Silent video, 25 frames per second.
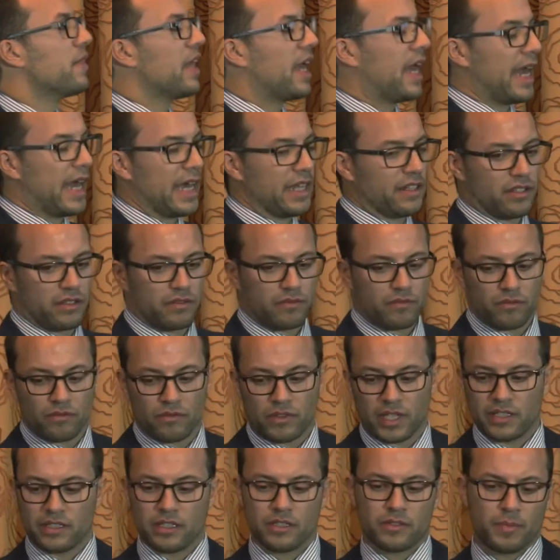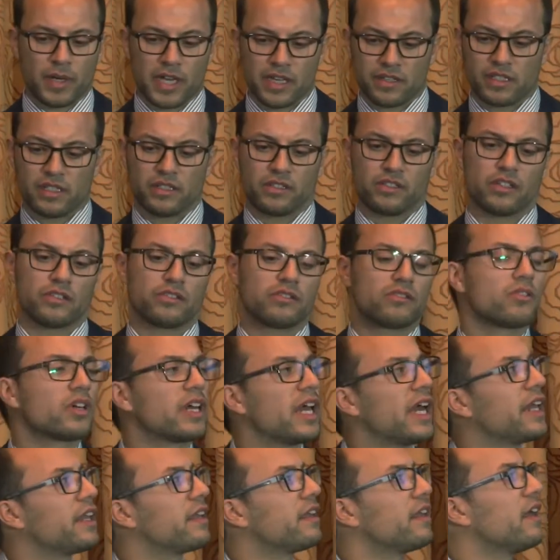And this is basically just to
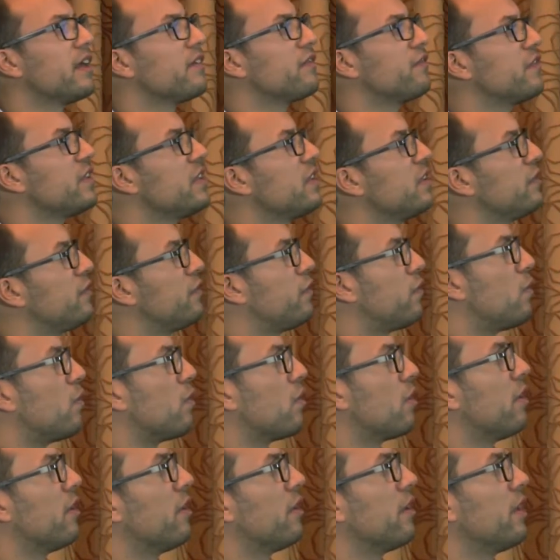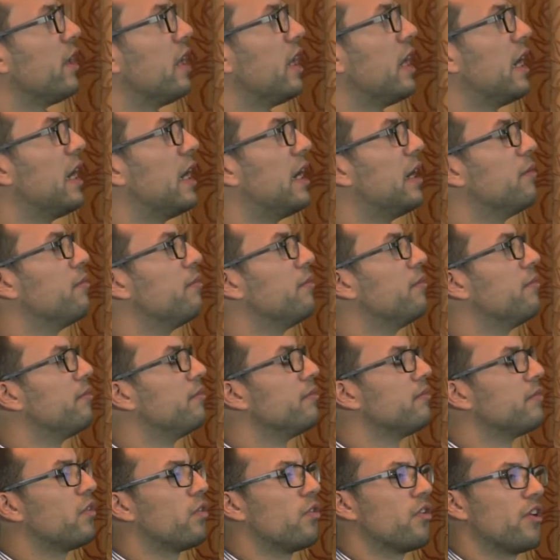get a feel for
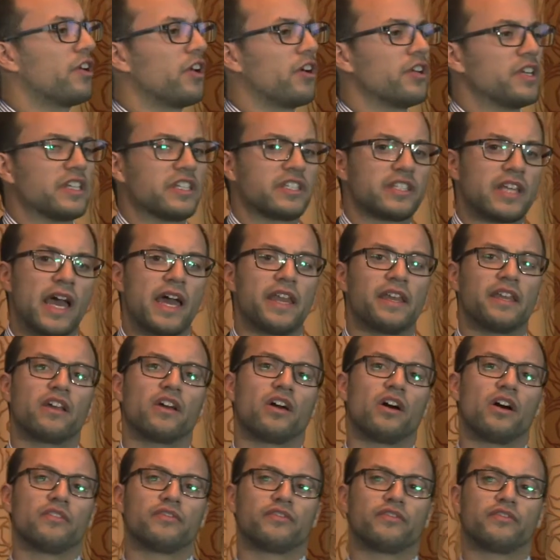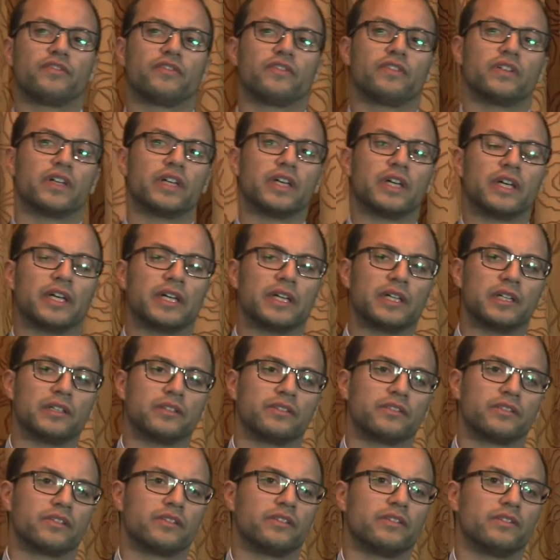or an understanding of
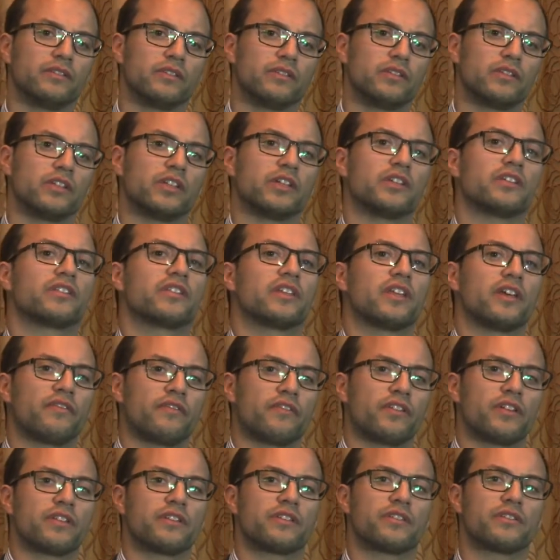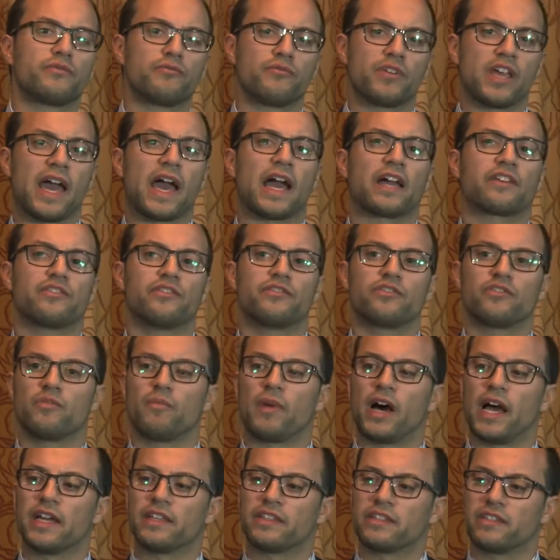the different reactions you
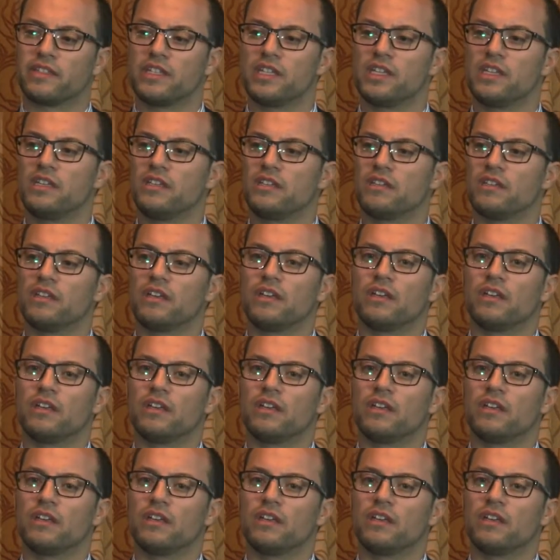might see